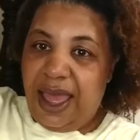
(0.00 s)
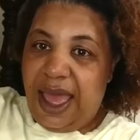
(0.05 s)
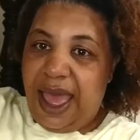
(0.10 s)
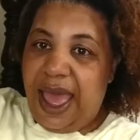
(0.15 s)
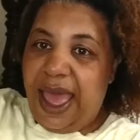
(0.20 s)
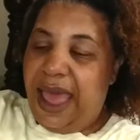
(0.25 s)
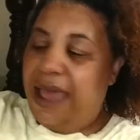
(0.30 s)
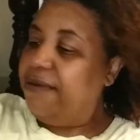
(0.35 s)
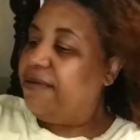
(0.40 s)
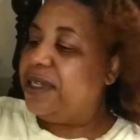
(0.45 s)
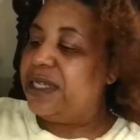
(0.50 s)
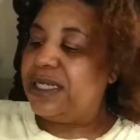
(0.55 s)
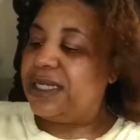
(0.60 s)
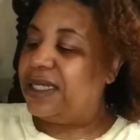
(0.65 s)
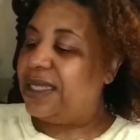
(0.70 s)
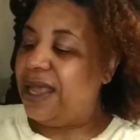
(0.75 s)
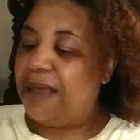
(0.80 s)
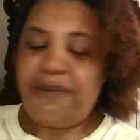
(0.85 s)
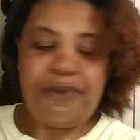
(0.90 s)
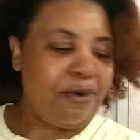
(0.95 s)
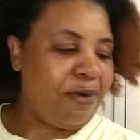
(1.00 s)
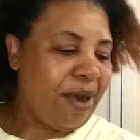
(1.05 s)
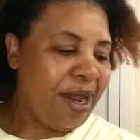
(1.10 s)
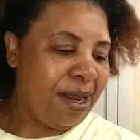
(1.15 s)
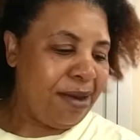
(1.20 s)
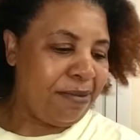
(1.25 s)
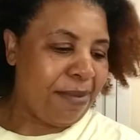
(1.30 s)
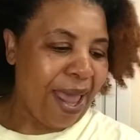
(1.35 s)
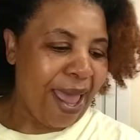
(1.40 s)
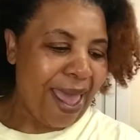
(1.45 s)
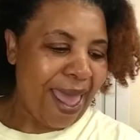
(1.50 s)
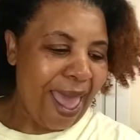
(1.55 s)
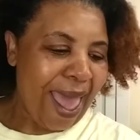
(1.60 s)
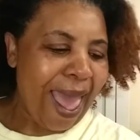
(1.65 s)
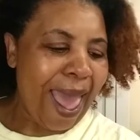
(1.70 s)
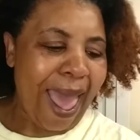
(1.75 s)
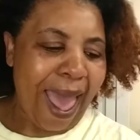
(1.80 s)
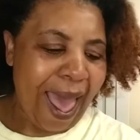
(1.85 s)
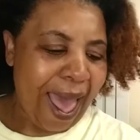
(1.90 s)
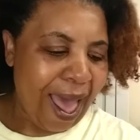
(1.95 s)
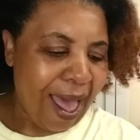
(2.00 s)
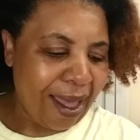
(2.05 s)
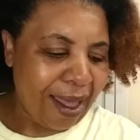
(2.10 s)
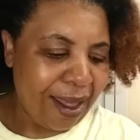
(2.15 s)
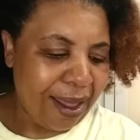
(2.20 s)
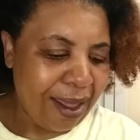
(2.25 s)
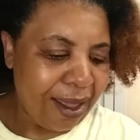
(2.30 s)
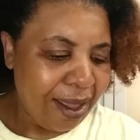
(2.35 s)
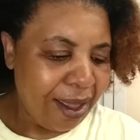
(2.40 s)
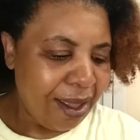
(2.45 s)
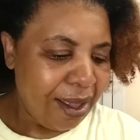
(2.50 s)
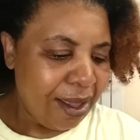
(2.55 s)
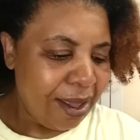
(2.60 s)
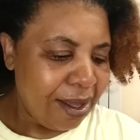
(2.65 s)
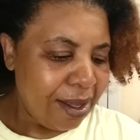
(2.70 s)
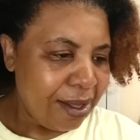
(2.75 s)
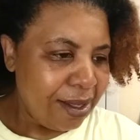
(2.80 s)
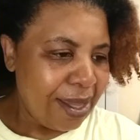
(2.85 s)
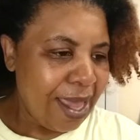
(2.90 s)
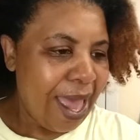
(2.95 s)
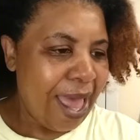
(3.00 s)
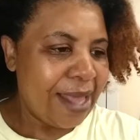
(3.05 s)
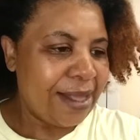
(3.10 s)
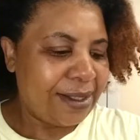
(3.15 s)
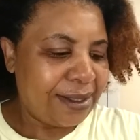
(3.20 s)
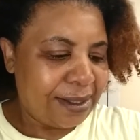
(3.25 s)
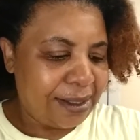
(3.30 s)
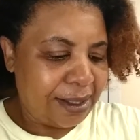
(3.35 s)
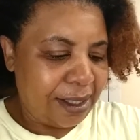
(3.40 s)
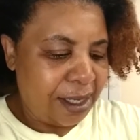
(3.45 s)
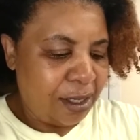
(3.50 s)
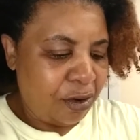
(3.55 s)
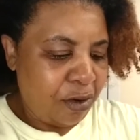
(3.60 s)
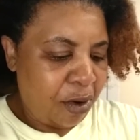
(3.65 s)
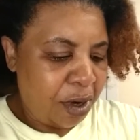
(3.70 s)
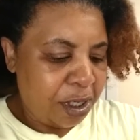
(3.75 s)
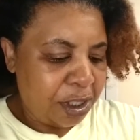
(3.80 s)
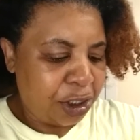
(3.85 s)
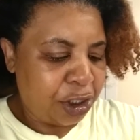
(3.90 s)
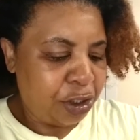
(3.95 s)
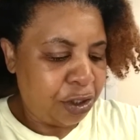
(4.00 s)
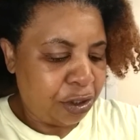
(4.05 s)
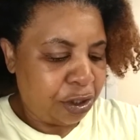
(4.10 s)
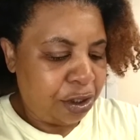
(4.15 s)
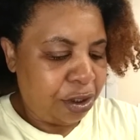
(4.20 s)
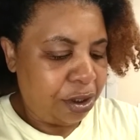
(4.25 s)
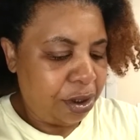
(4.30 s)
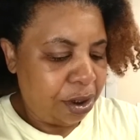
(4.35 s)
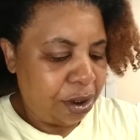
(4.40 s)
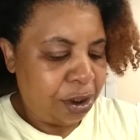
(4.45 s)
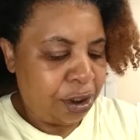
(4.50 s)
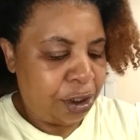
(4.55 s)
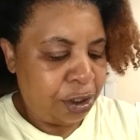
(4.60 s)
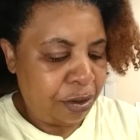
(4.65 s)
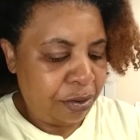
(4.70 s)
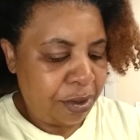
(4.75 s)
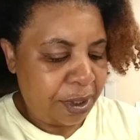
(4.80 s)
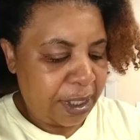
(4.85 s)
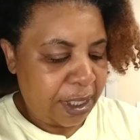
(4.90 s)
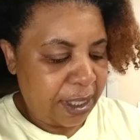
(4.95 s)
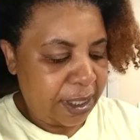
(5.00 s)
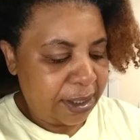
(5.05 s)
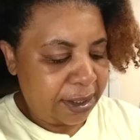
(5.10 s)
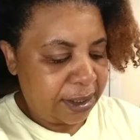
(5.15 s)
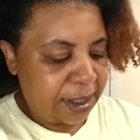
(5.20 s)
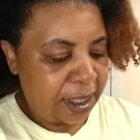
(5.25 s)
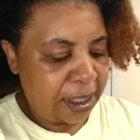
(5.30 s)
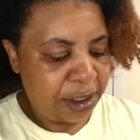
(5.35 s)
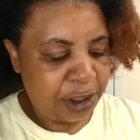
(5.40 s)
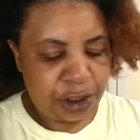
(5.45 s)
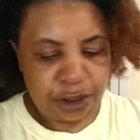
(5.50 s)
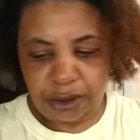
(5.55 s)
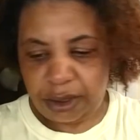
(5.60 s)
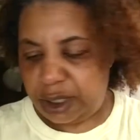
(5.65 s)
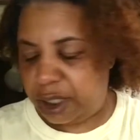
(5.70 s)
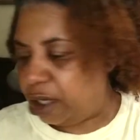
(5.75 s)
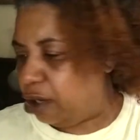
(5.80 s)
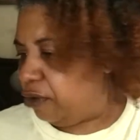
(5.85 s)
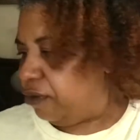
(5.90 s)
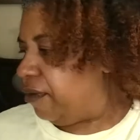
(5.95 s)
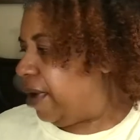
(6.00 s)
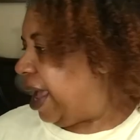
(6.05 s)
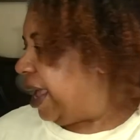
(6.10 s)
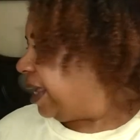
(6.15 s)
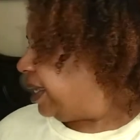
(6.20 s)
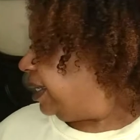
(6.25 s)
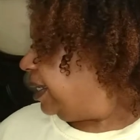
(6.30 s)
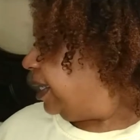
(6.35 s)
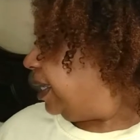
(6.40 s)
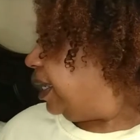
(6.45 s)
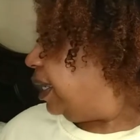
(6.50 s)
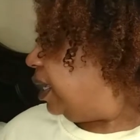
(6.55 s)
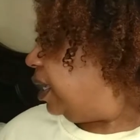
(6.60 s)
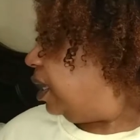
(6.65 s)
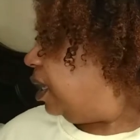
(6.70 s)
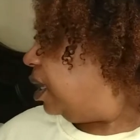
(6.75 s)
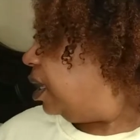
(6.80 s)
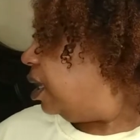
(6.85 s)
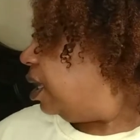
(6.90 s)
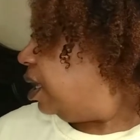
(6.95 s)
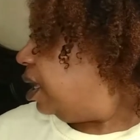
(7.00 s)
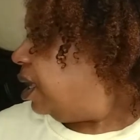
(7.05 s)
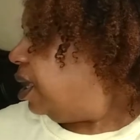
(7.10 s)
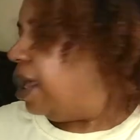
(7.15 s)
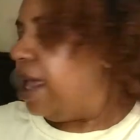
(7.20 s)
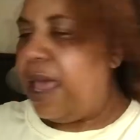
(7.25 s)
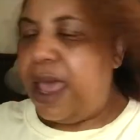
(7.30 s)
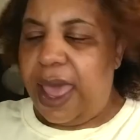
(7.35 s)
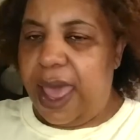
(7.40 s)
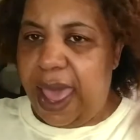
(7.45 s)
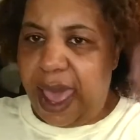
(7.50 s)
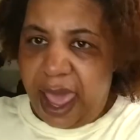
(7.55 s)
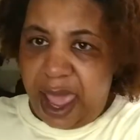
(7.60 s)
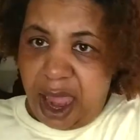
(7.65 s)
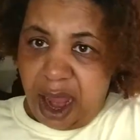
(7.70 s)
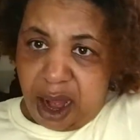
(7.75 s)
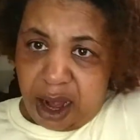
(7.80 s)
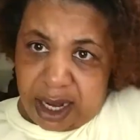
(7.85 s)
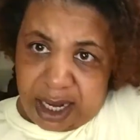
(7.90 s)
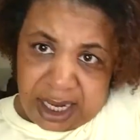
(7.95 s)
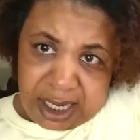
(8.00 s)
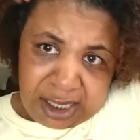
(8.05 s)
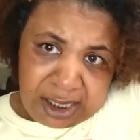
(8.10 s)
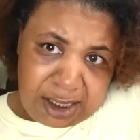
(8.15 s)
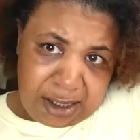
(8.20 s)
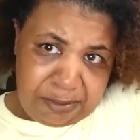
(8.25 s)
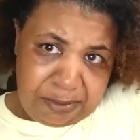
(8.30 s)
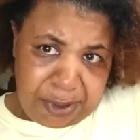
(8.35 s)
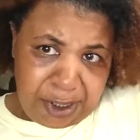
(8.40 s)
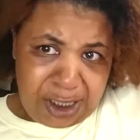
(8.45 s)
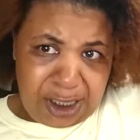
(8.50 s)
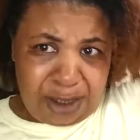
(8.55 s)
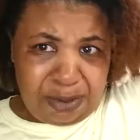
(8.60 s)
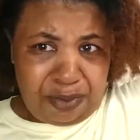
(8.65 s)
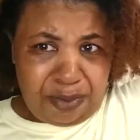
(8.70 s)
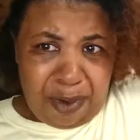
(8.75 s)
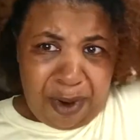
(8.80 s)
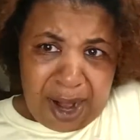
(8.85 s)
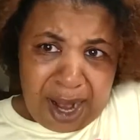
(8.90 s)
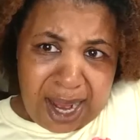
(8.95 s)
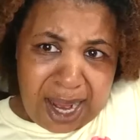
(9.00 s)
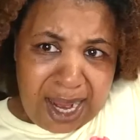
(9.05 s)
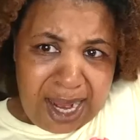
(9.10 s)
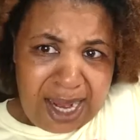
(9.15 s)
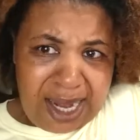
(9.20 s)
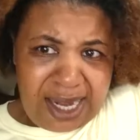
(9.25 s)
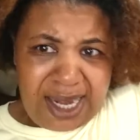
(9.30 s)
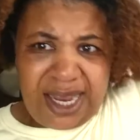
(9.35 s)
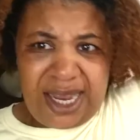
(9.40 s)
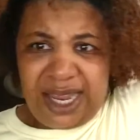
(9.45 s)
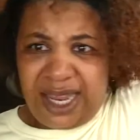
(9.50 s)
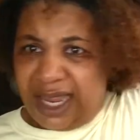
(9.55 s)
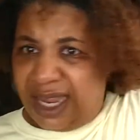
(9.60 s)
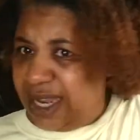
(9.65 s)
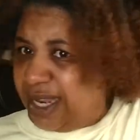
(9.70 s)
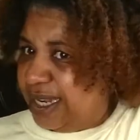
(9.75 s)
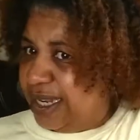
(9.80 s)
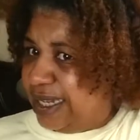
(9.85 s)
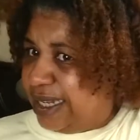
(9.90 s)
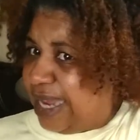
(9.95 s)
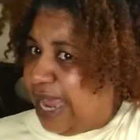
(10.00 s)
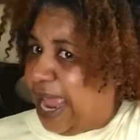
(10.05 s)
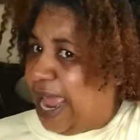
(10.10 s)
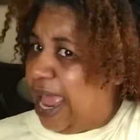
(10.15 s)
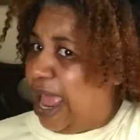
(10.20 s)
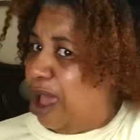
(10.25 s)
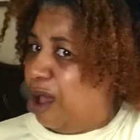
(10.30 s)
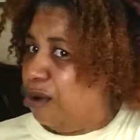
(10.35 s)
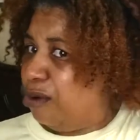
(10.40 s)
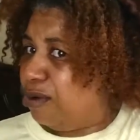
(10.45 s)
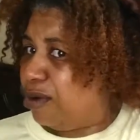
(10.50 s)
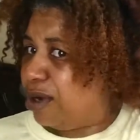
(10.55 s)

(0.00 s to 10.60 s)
I have to separate my hair. Yes, in order to do this and do it correctly, hair needs to be sprayed down.